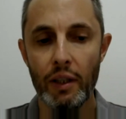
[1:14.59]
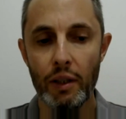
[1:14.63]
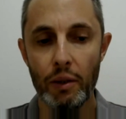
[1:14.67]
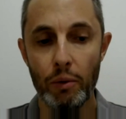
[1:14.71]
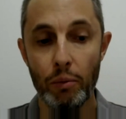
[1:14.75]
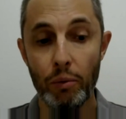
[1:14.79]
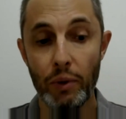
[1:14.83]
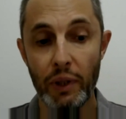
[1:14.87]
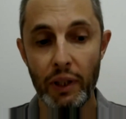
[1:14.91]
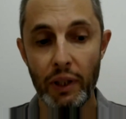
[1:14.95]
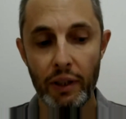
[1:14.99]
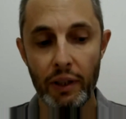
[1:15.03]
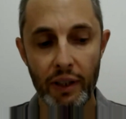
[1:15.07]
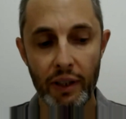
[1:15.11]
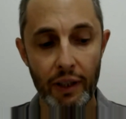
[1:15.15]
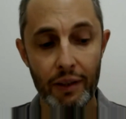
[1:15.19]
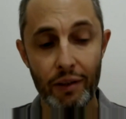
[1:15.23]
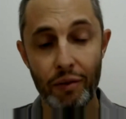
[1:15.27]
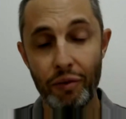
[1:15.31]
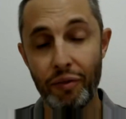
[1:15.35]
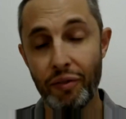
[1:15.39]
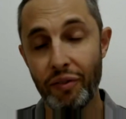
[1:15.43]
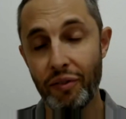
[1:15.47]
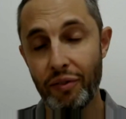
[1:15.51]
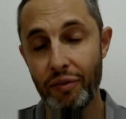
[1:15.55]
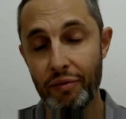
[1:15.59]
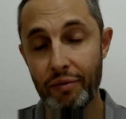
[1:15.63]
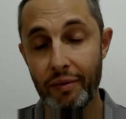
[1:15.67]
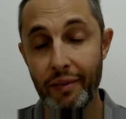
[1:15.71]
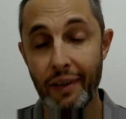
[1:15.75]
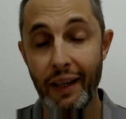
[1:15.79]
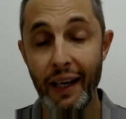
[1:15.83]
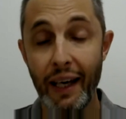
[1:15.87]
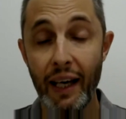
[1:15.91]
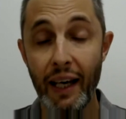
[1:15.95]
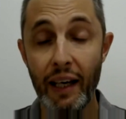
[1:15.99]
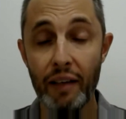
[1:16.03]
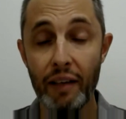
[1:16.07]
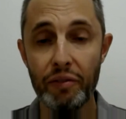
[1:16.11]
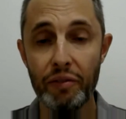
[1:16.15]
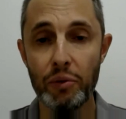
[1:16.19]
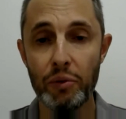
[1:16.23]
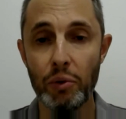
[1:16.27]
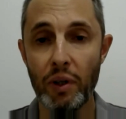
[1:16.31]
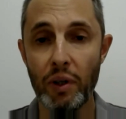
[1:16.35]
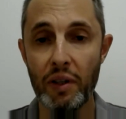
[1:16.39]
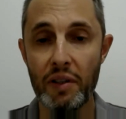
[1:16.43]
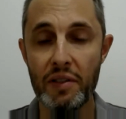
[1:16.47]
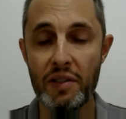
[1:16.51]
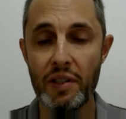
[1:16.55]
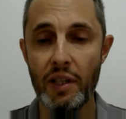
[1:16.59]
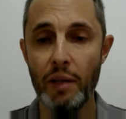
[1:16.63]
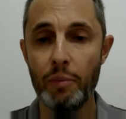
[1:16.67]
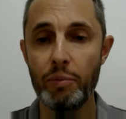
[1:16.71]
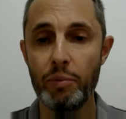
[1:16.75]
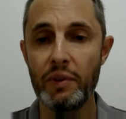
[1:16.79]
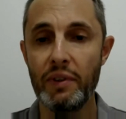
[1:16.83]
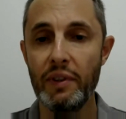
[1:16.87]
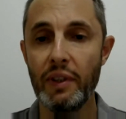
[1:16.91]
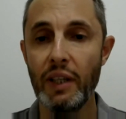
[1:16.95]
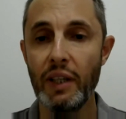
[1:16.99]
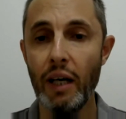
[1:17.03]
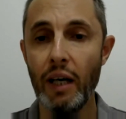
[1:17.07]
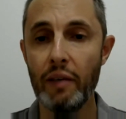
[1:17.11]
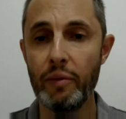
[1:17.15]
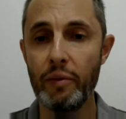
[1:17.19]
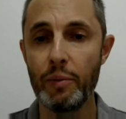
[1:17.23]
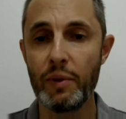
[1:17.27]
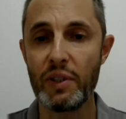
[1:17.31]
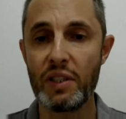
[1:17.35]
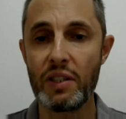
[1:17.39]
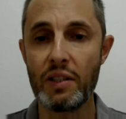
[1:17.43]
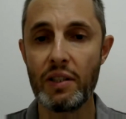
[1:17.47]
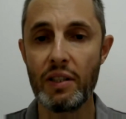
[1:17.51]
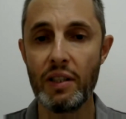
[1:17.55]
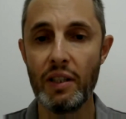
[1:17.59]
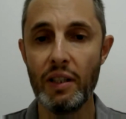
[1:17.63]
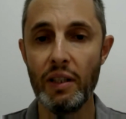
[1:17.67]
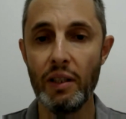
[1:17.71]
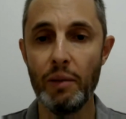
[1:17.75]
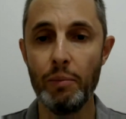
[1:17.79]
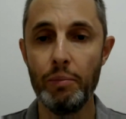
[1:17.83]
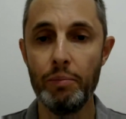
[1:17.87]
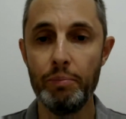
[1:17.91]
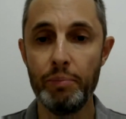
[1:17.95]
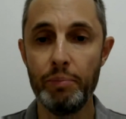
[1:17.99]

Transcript: we kind of have to accept the government's uh,